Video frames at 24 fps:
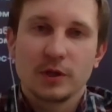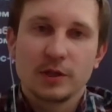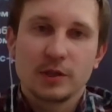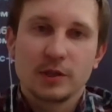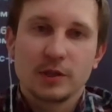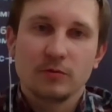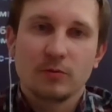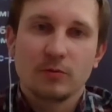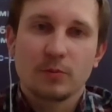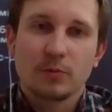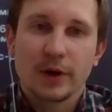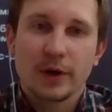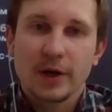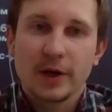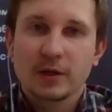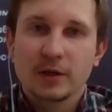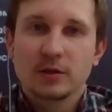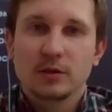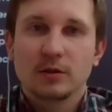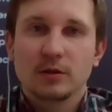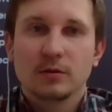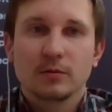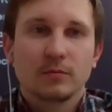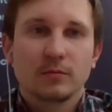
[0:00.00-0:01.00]
the
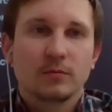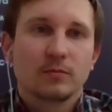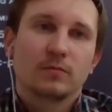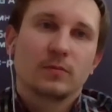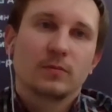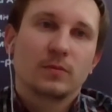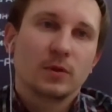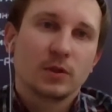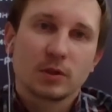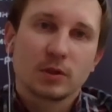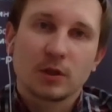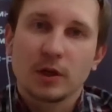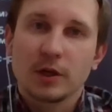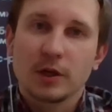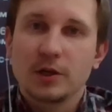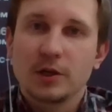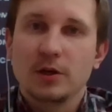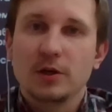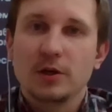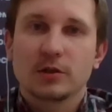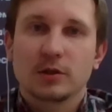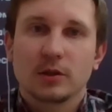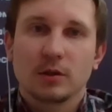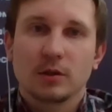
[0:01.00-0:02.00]
use or not
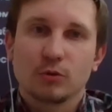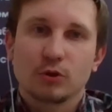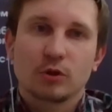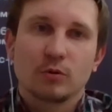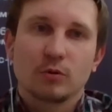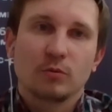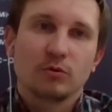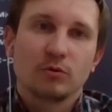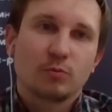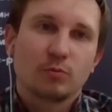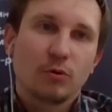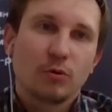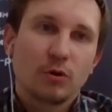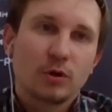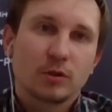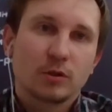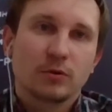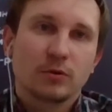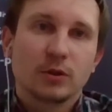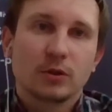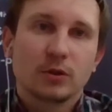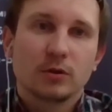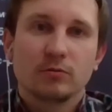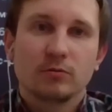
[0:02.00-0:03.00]
use PT-ISIM in the
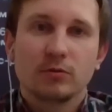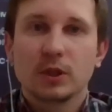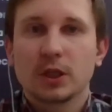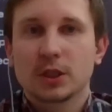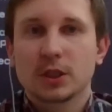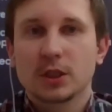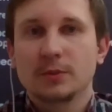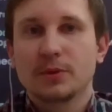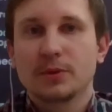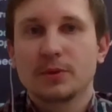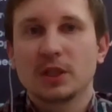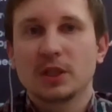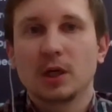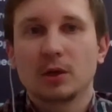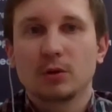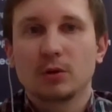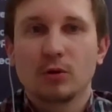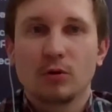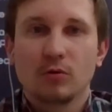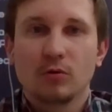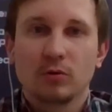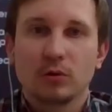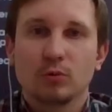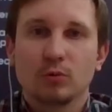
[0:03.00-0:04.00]
project and you are
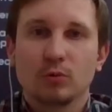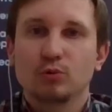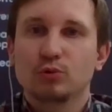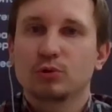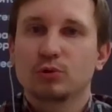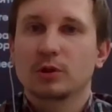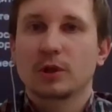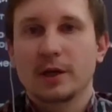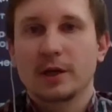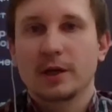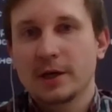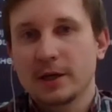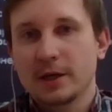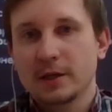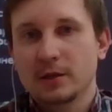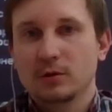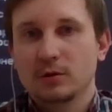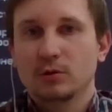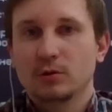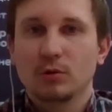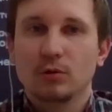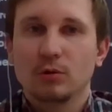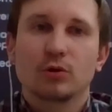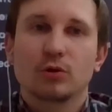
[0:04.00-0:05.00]
inclined to
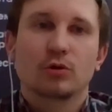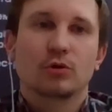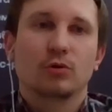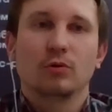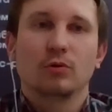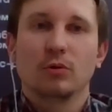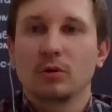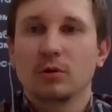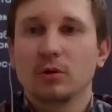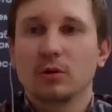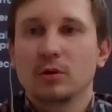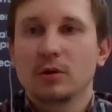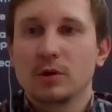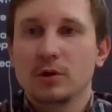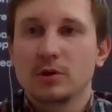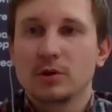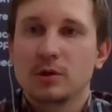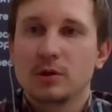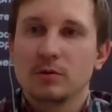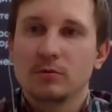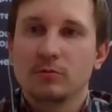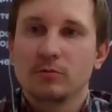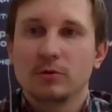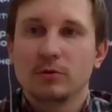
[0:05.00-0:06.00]
using it, you
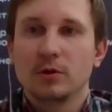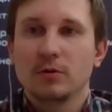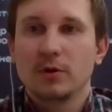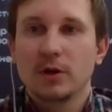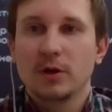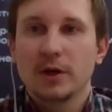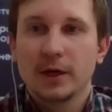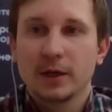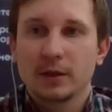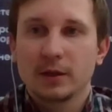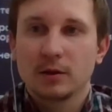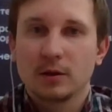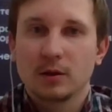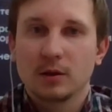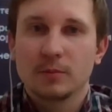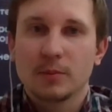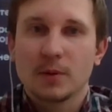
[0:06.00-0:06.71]
need to